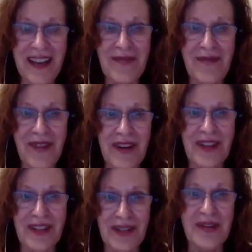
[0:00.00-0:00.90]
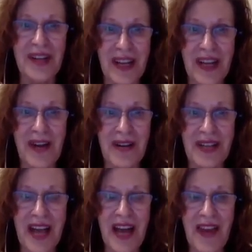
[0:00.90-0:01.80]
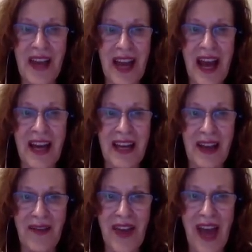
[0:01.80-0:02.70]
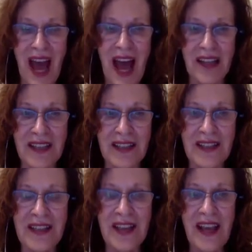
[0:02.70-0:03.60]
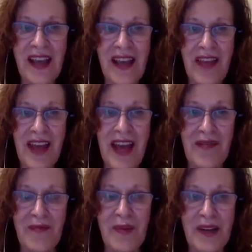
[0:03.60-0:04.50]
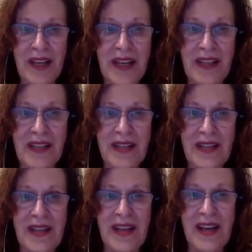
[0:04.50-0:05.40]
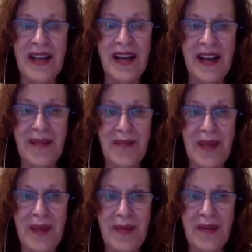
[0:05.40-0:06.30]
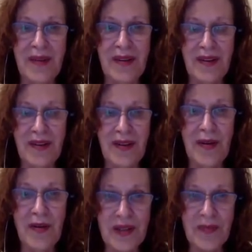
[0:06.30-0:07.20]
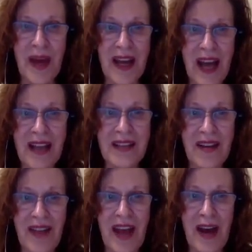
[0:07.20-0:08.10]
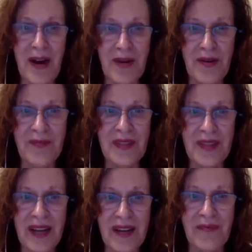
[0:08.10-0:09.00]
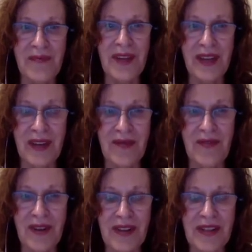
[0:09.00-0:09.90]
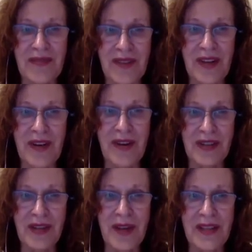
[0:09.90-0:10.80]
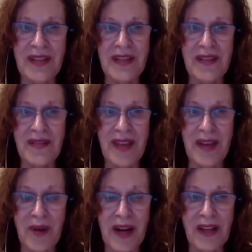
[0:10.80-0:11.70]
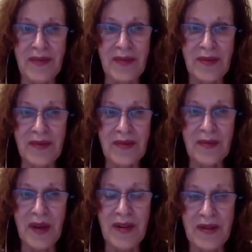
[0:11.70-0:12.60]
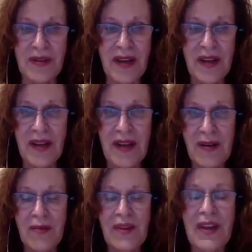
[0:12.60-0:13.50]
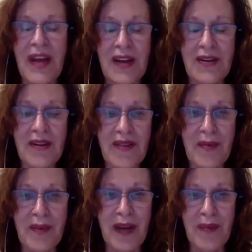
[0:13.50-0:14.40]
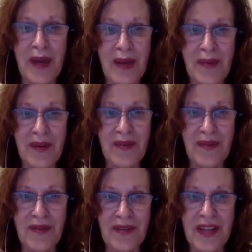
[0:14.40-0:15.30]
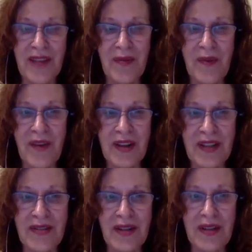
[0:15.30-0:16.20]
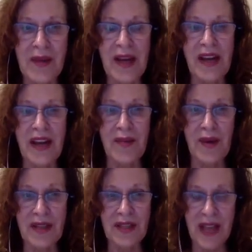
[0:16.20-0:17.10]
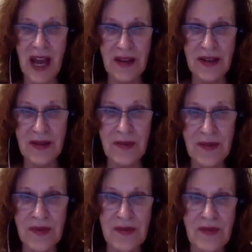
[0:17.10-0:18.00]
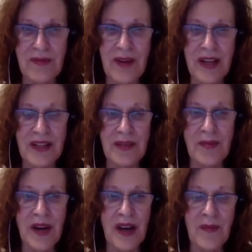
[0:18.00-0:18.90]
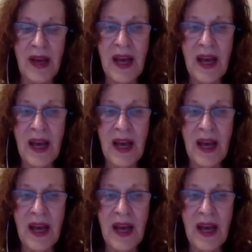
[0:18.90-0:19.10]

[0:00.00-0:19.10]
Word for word: They're very strictly locked down. They can't leave their houses. They have police um, people on horseback outside their homes. Um, they're given very severe consequences if they break the rules because the country of that many people, of course, they have to be very strict about it. Otherwise, chaos would reign supreme.